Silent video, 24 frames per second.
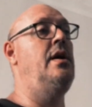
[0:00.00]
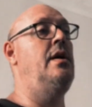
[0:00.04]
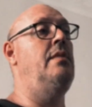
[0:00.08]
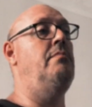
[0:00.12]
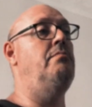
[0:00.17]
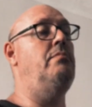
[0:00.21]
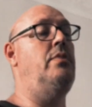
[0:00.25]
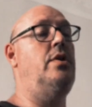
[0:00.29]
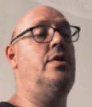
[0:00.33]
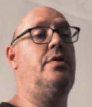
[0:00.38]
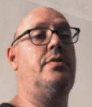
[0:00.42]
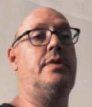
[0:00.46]

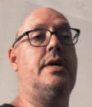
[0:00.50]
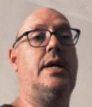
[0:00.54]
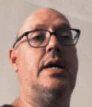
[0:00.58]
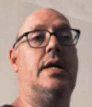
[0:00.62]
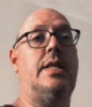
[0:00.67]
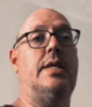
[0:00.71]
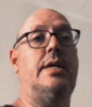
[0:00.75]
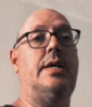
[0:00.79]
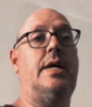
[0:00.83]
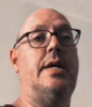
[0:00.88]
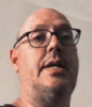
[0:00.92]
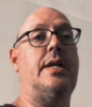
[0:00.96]

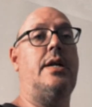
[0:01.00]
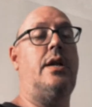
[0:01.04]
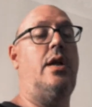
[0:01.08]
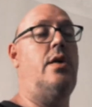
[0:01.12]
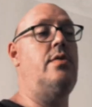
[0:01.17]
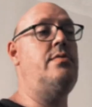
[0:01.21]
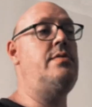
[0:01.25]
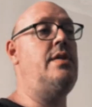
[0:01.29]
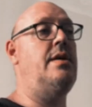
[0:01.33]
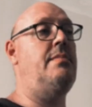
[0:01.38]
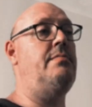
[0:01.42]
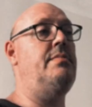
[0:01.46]
monocolored and
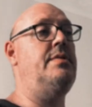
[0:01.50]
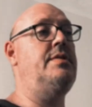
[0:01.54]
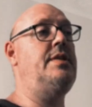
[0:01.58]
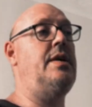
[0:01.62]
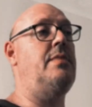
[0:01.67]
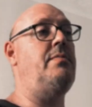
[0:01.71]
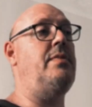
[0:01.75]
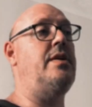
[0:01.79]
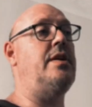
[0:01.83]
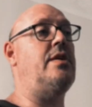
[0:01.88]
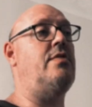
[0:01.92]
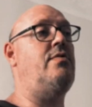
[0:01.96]
low numbered,
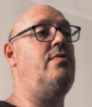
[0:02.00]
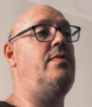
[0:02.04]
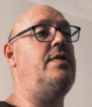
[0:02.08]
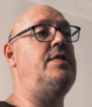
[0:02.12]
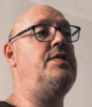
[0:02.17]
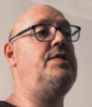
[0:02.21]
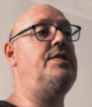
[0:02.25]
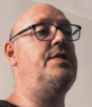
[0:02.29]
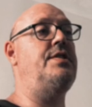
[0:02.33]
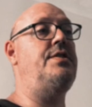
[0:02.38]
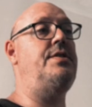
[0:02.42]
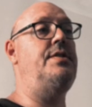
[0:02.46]
and we
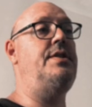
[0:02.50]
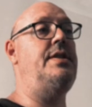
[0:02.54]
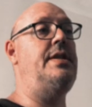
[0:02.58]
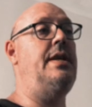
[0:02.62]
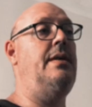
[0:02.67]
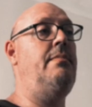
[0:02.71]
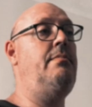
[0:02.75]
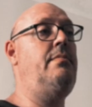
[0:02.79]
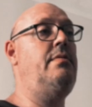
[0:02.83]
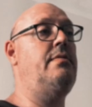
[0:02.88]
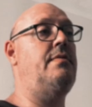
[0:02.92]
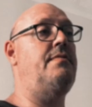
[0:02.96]
increase the
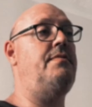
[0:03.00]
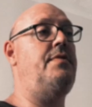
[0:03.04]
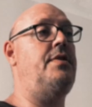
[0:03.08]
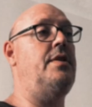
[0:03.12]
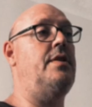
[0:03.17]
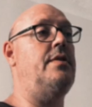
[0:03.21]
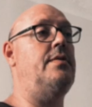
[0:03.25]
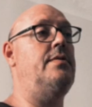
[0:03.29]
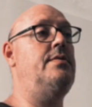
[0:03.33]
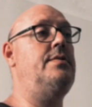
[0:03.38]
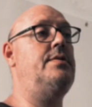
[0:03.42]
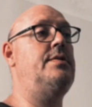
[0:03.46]
number of
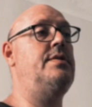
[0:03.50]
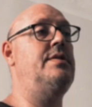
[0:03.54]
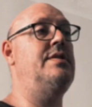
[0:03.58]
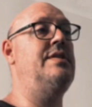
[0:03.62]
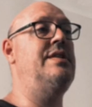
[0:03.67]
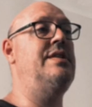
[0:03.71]
those,